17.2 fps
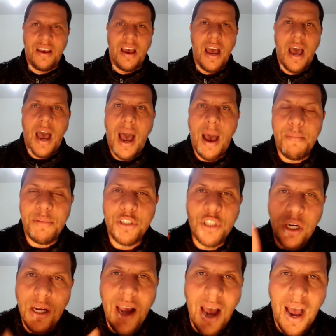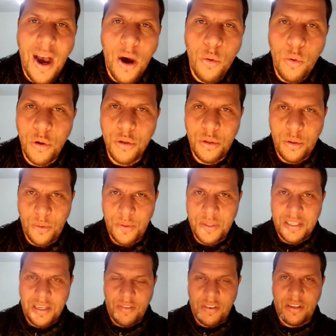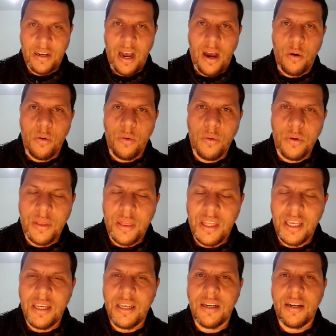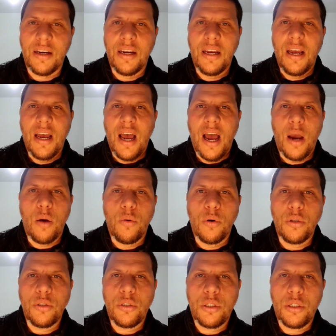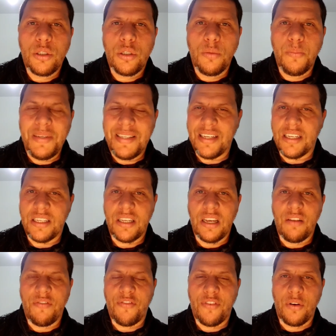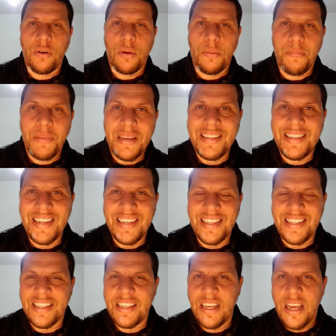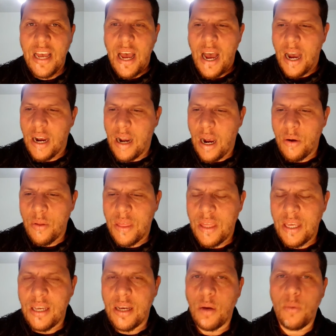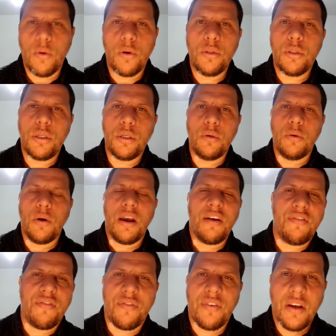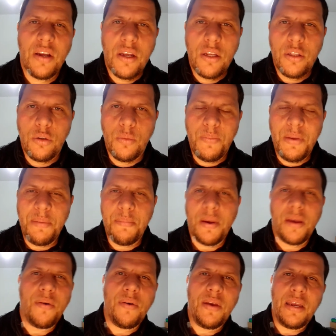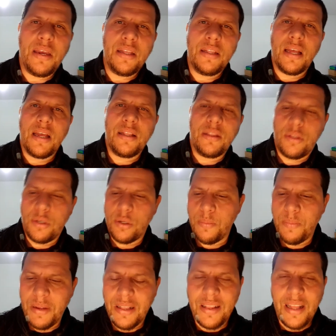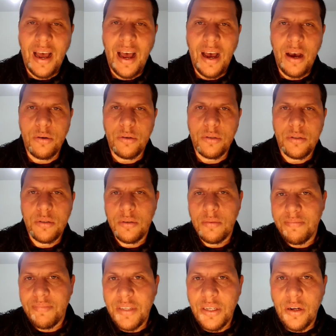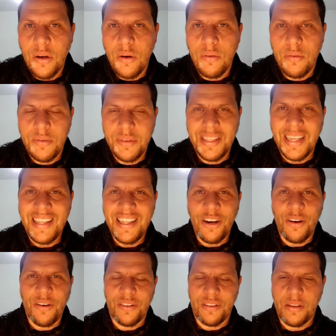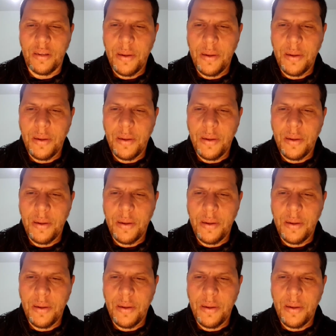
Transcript: How much a cow want to receive? A cow think I uh, want to be successful in business. A cow think I uh, want to have to be married and to build a house. You know, they don't.